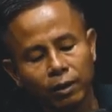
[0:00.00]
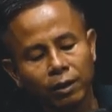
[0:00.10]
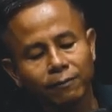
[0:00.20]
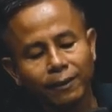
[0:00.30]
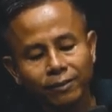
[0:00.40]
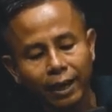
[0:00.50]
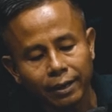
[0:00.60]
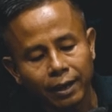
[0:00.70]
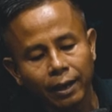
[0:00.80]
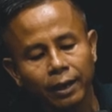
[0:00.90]
Verse
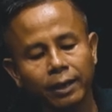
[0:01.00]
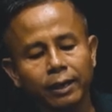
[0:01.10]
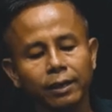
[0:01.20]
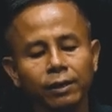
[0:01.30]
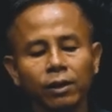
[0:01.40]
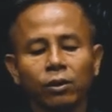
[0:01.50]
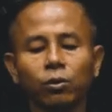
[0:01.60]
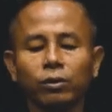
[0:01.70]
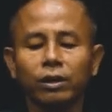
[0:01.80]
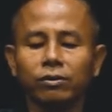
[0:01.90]
8 He
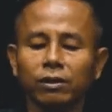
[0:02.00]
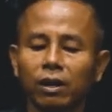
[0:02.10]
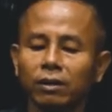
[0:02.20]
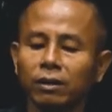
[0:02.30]
who does not